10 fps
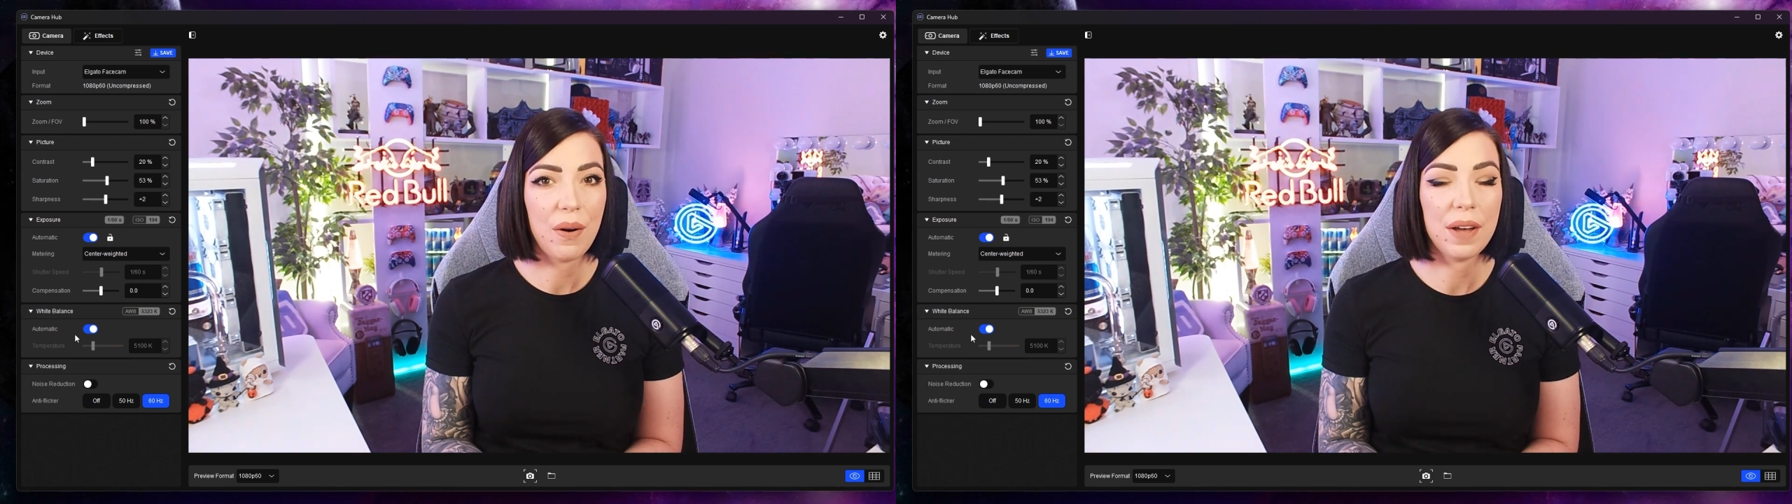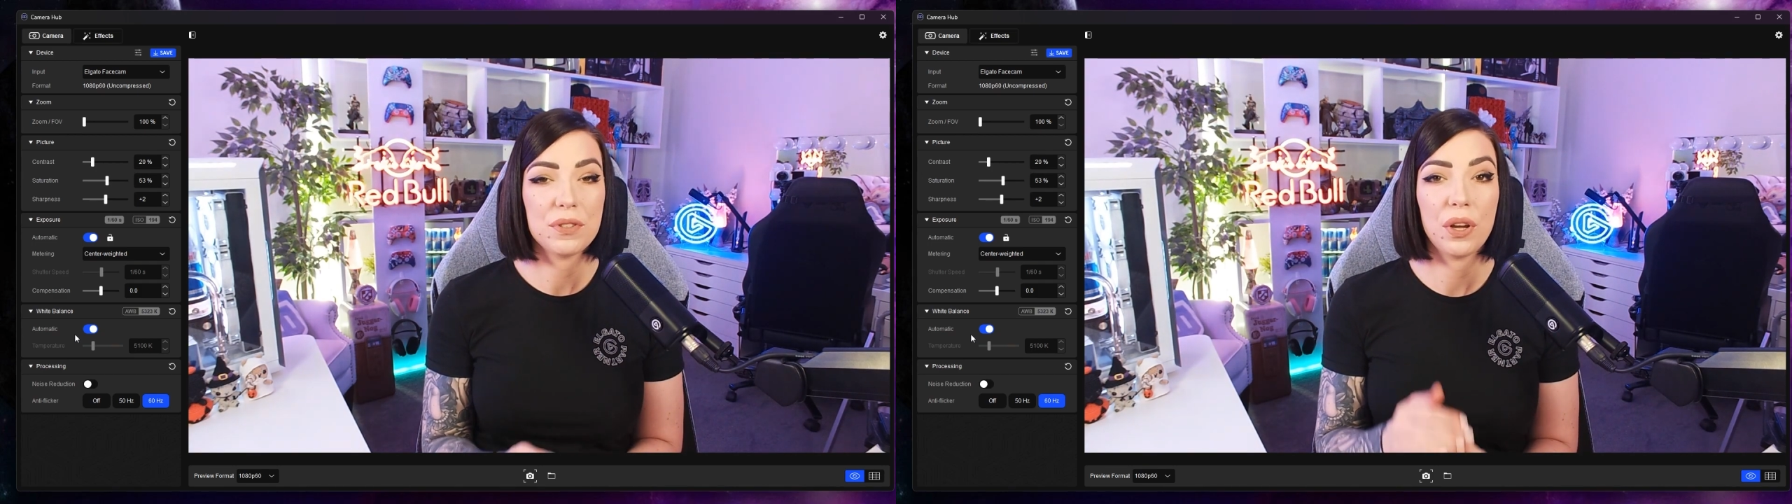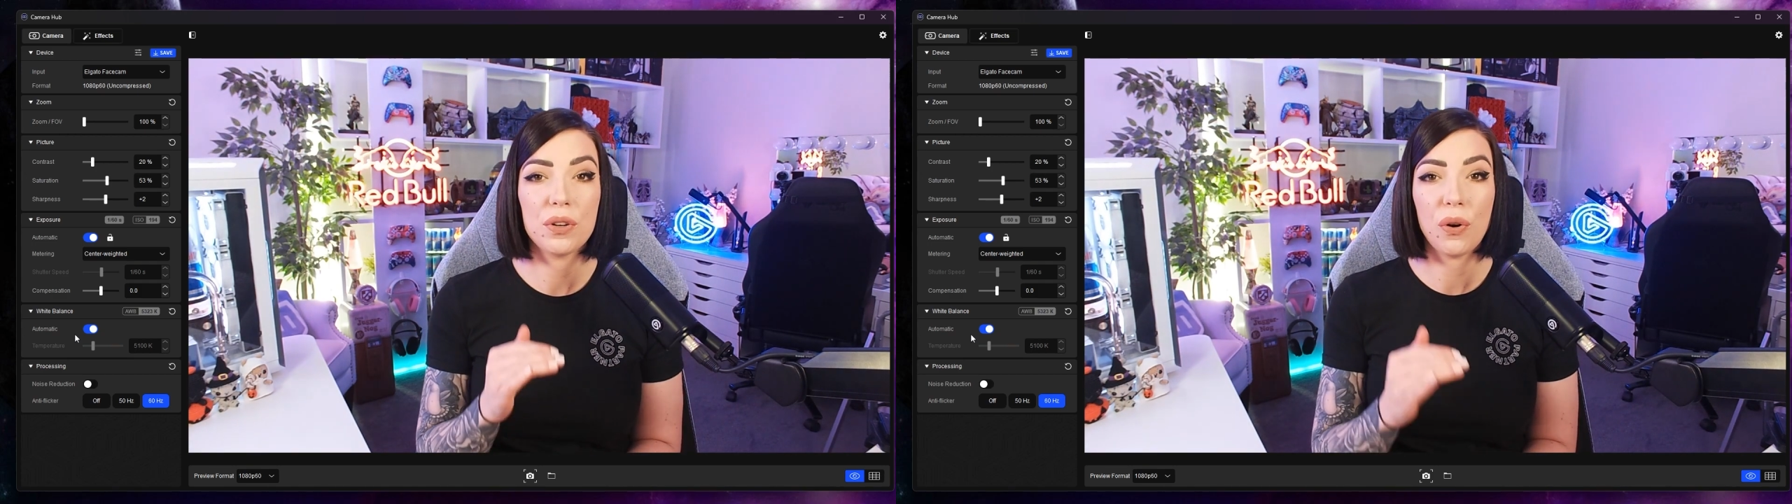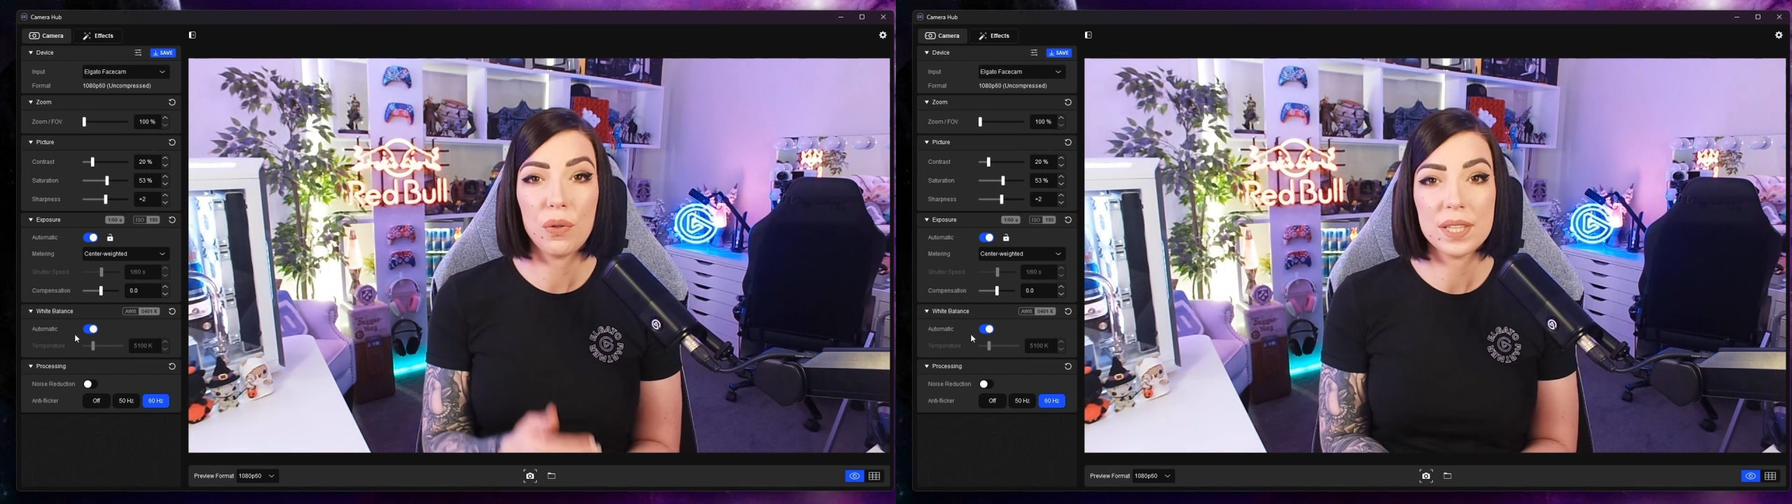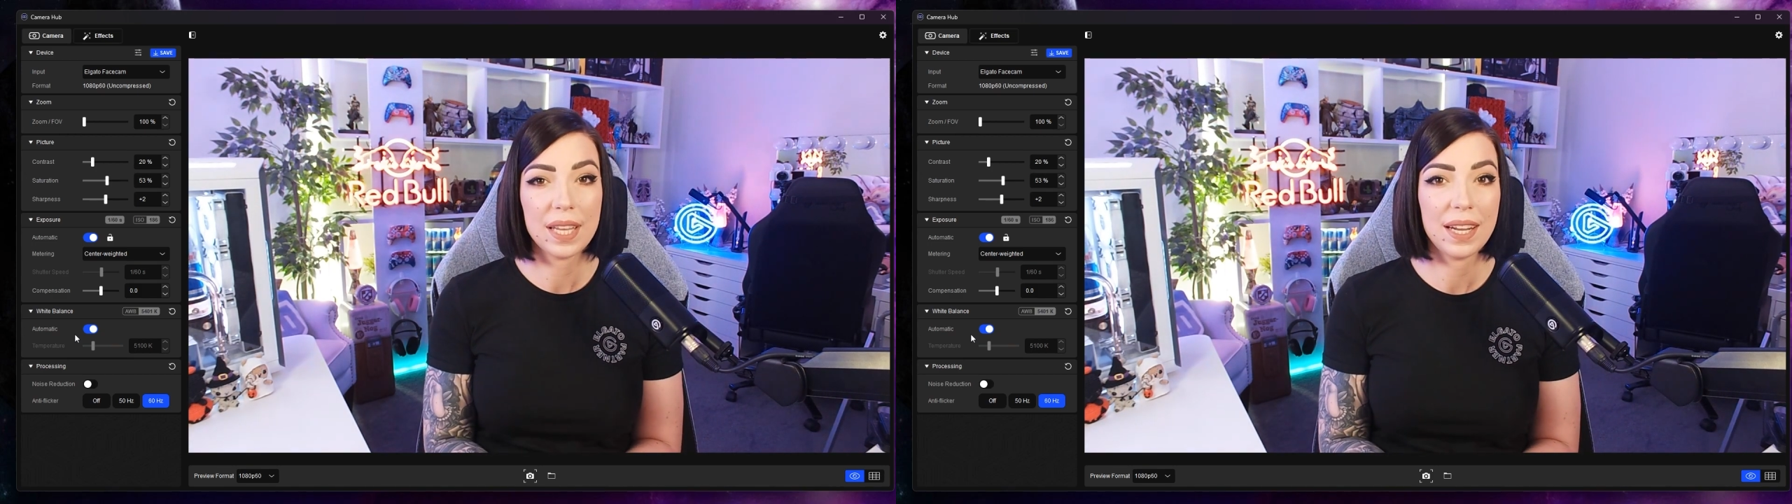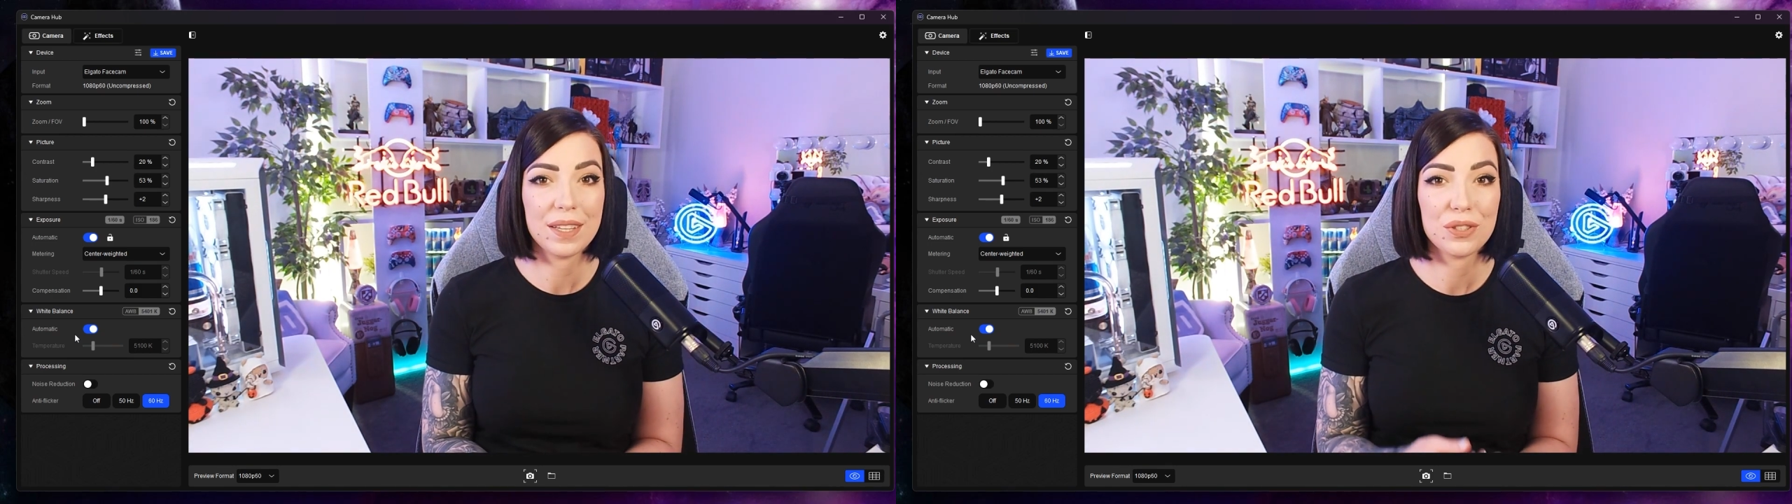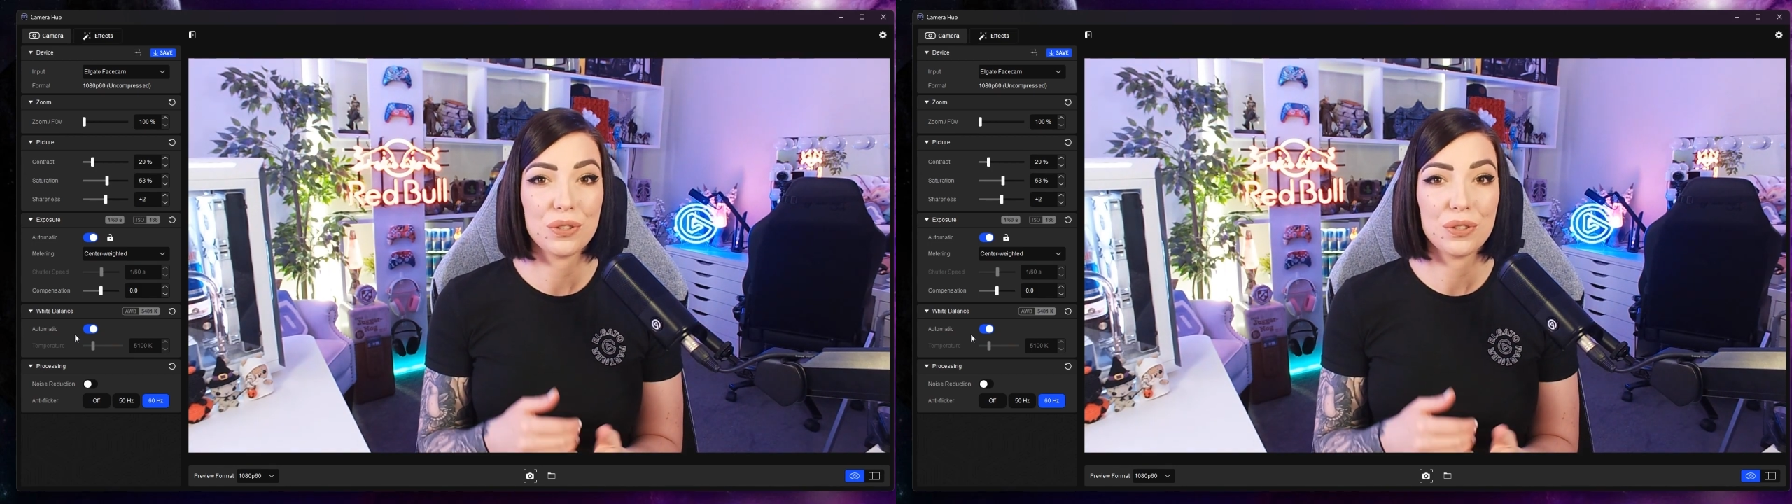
I've turned all the settings